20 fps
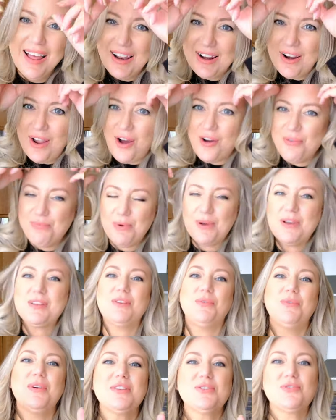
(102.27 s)
laugh because
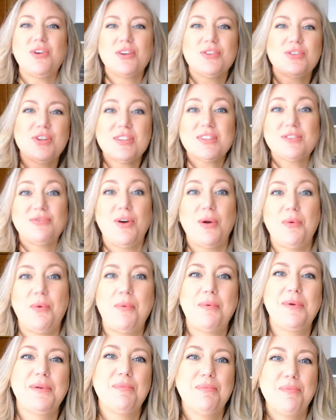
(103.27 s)
I always try and justify why
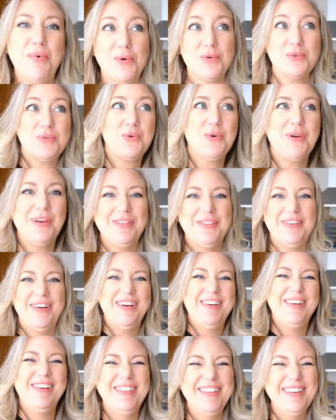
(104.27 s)
we bought toilet
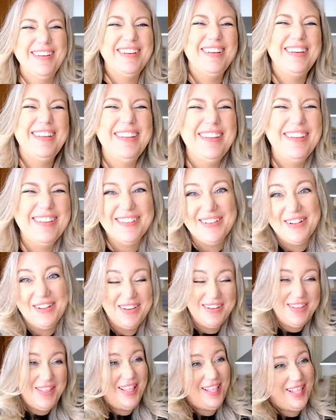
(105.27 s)
roll.
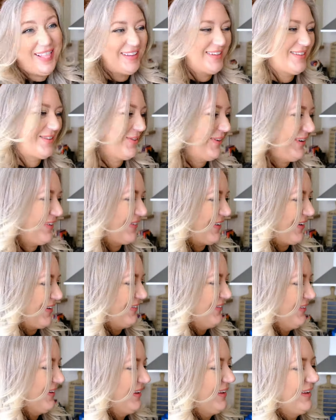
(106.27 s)
Like, oh, it's toilet
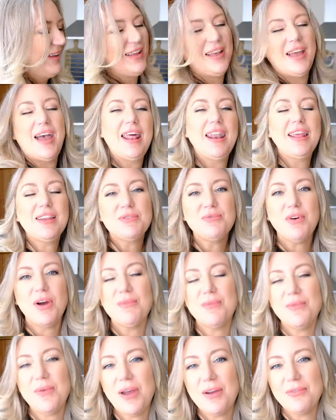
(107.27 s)
roll. And as you
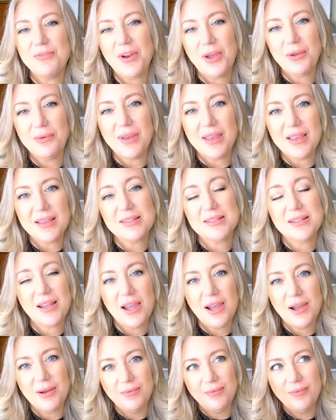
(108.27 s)
might have noticed,
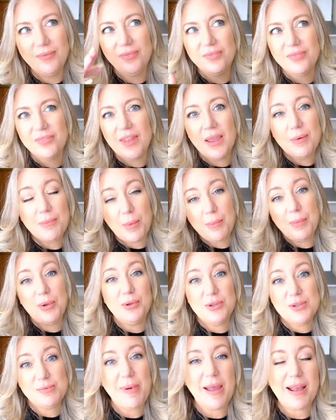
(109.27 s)
my
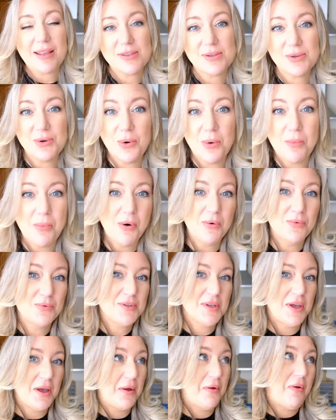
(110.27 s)
mood's back to normal.
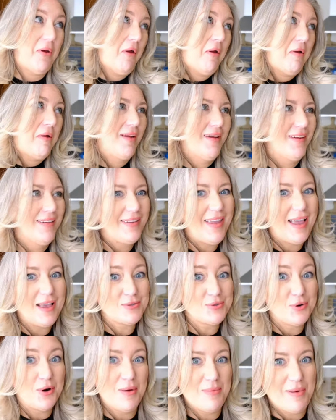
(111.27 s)
So, yeah,
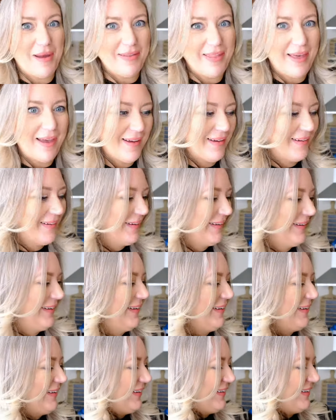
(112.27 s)
sorry about that.
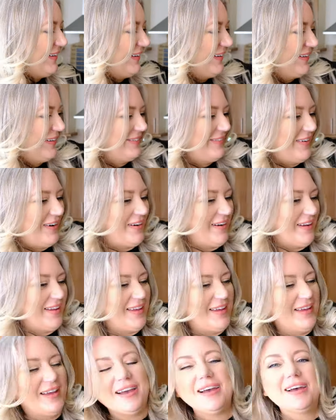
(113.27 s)
Right.
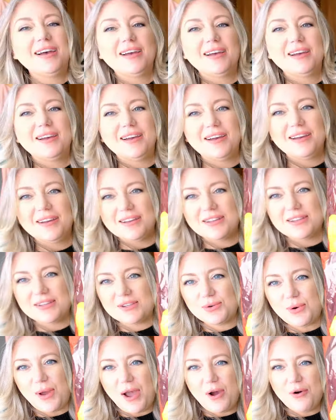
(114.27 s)

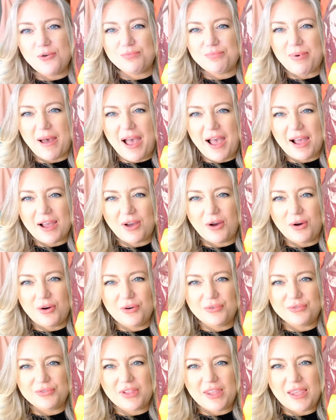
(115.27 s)
12 pack
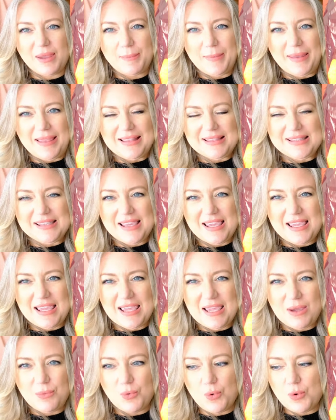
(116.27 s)
of the
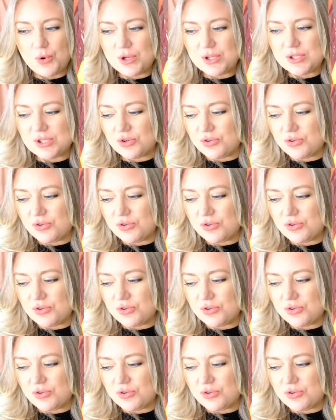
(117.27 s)
meaty Walker's